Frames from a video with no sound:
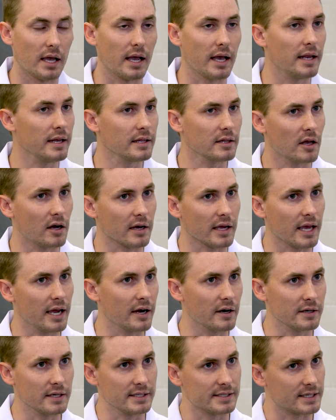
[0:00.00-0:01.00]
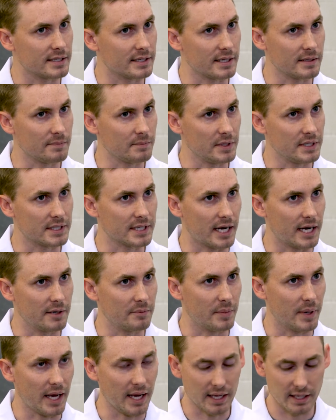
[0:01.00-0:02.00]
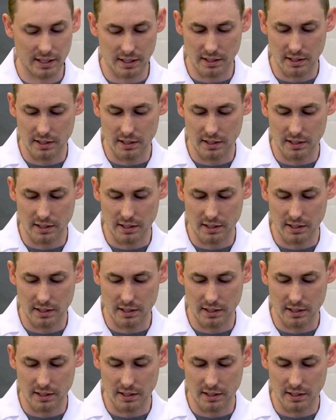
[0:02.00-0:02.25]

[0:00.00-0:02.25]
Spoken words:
Any long hair needs to be tied back,